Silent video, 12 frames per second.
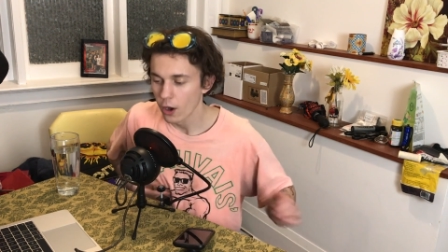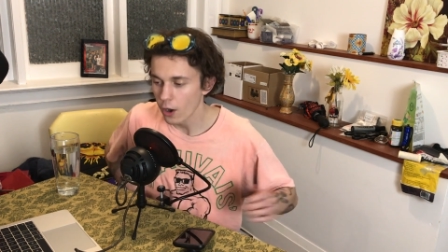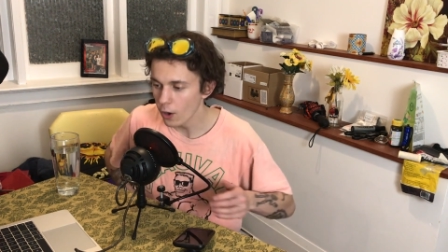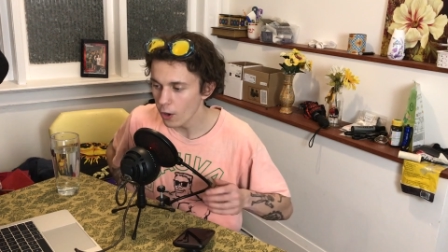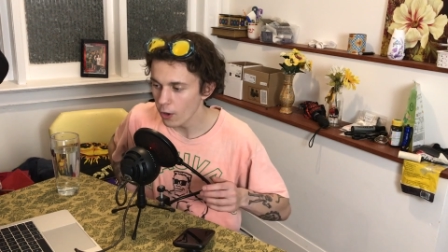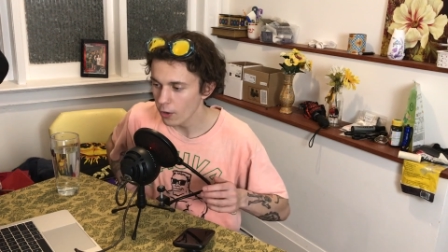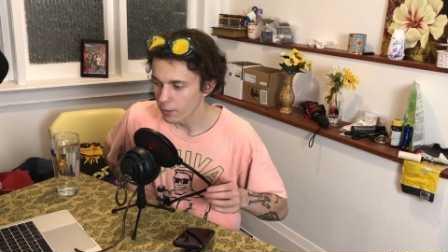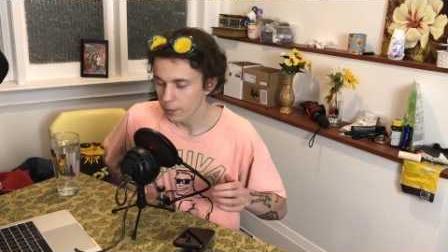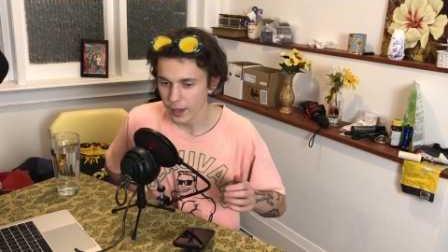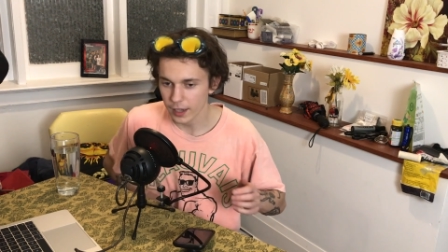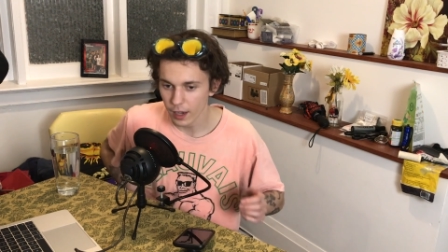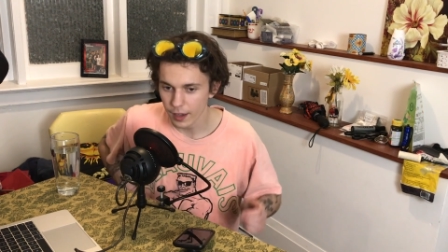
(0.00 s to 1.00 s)
Oh,
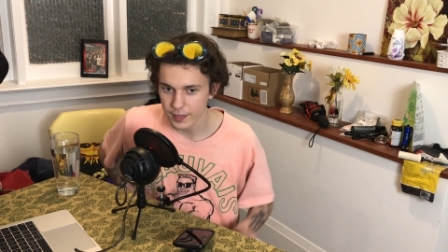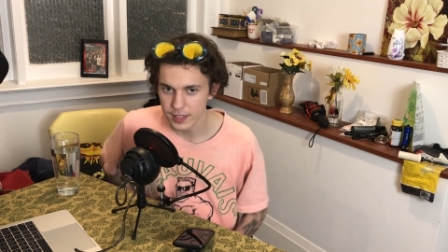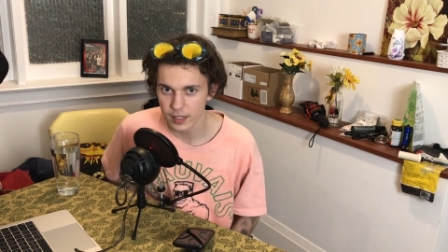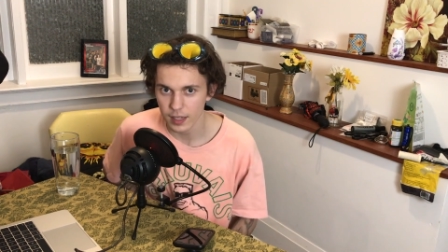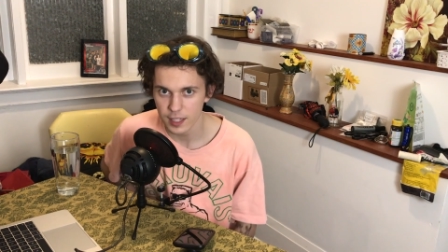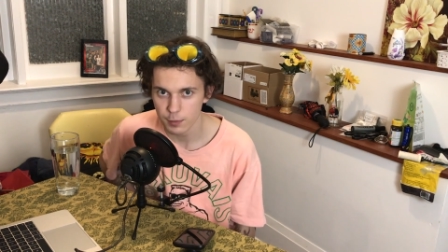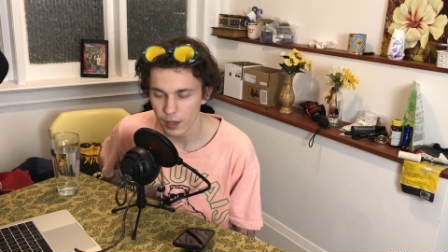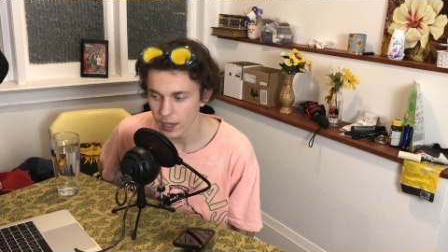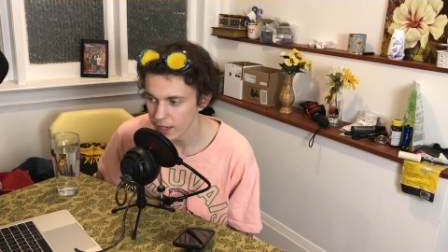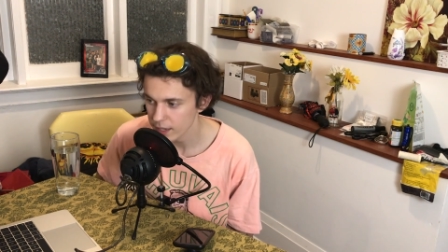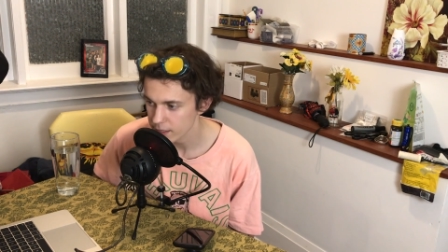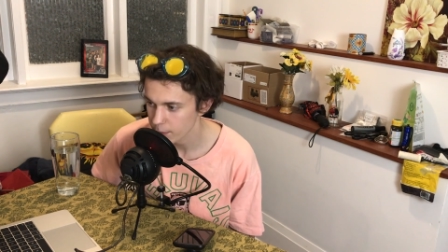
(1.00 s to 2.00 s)
my God. This is the last
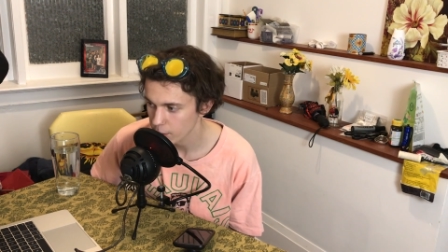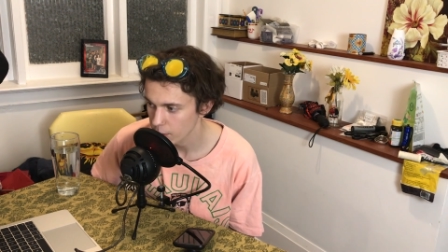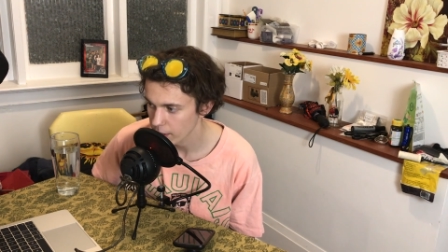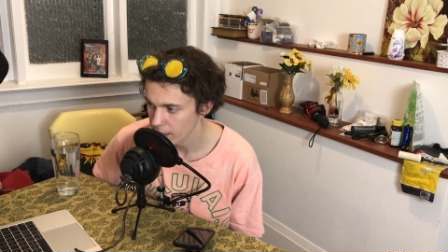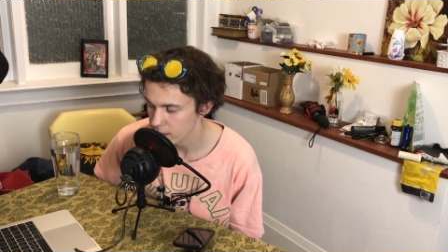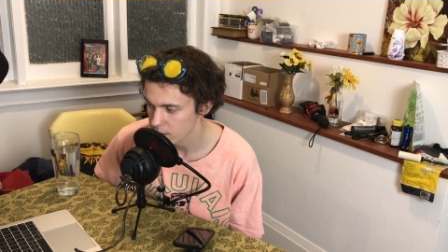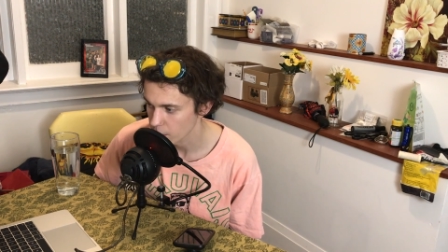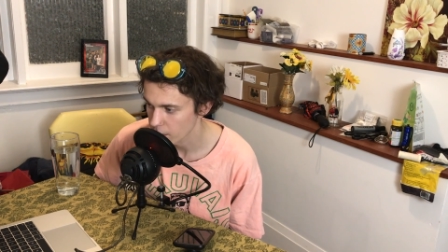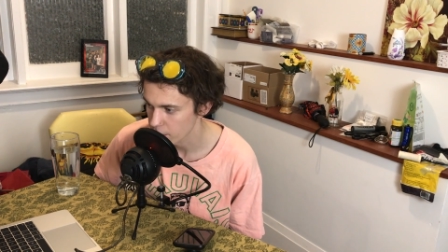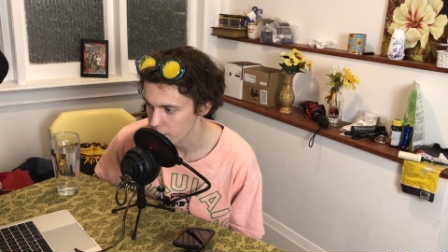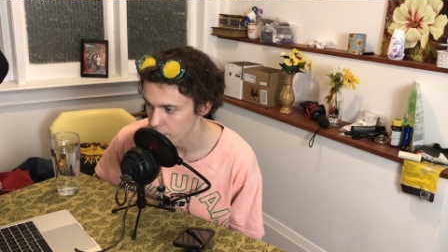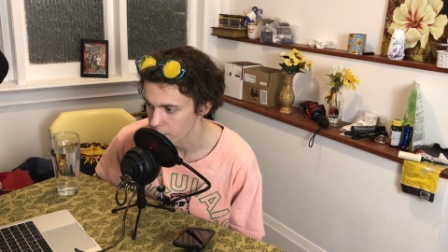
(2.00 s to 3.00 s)
podcast I'm recording as a
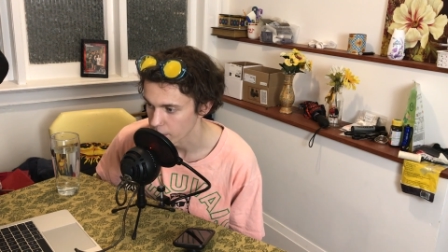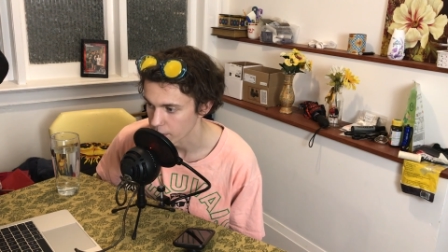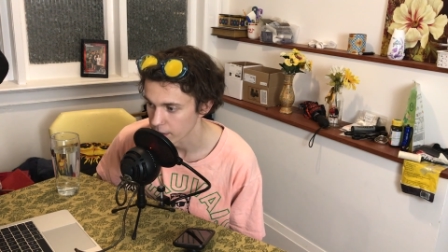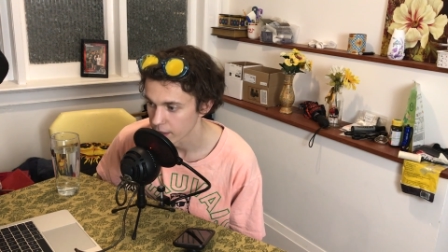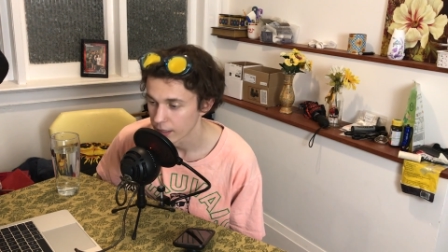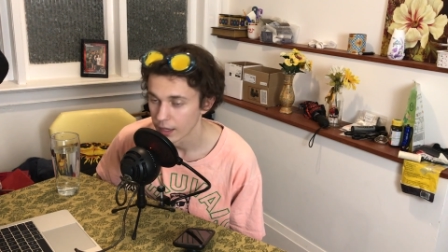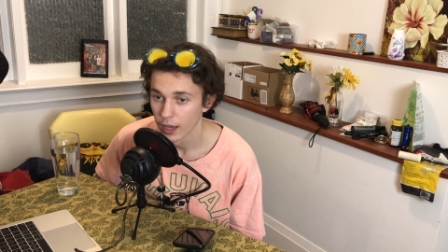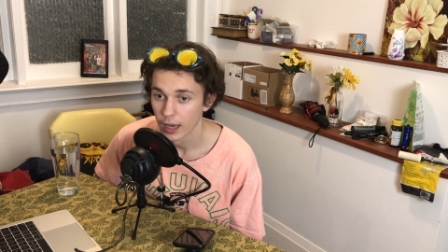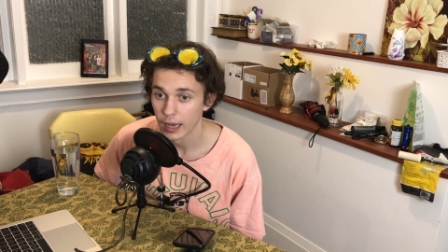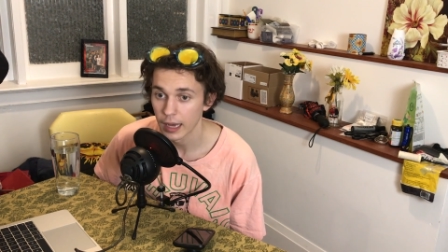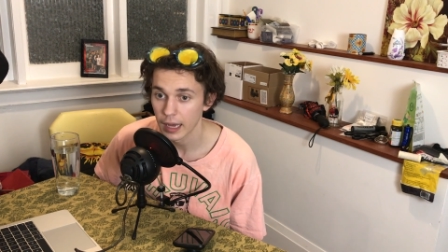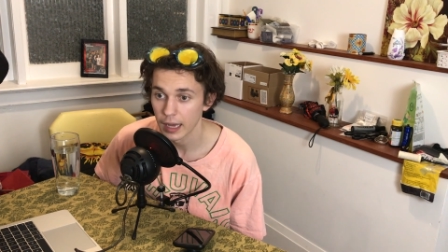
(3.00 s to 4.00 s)
twenty-three-year-old.
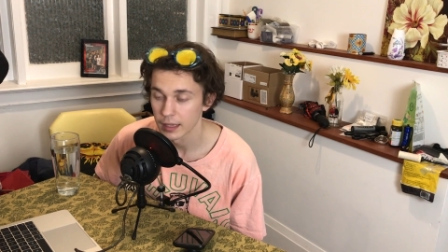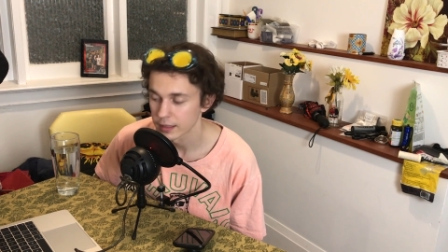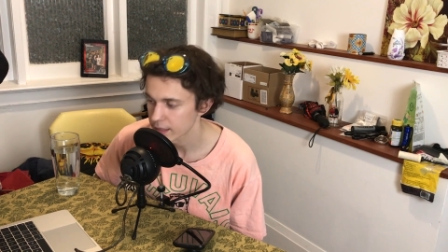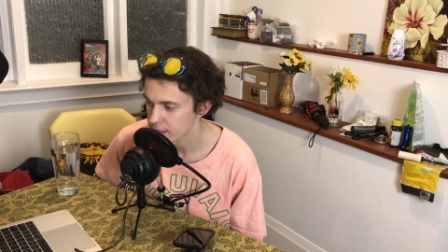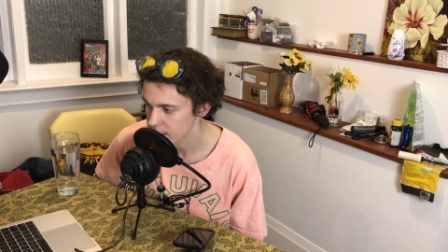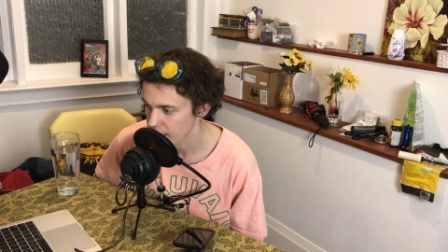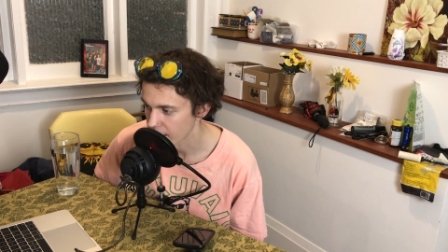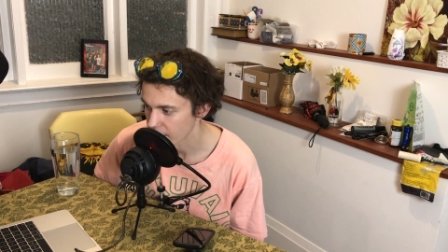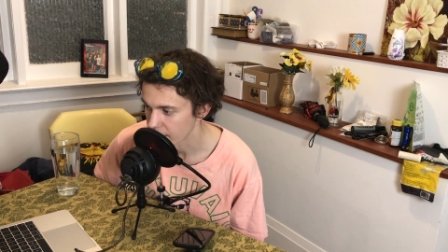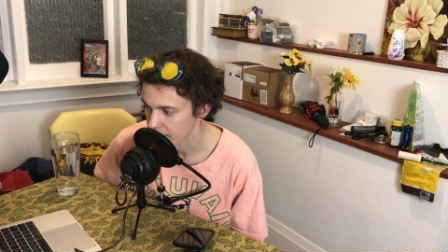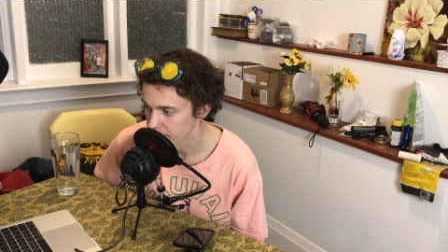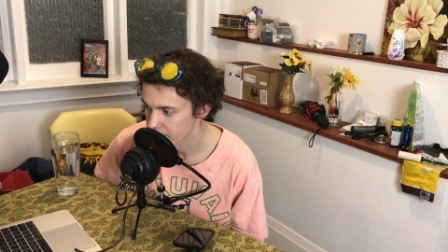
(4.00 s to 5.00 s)
Ah, that's
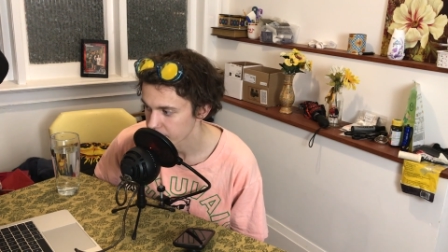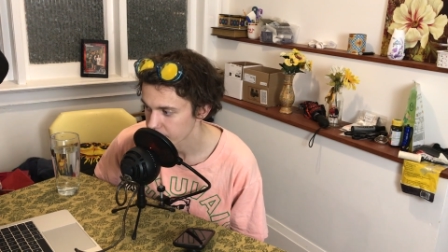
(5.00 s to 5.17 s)
scary.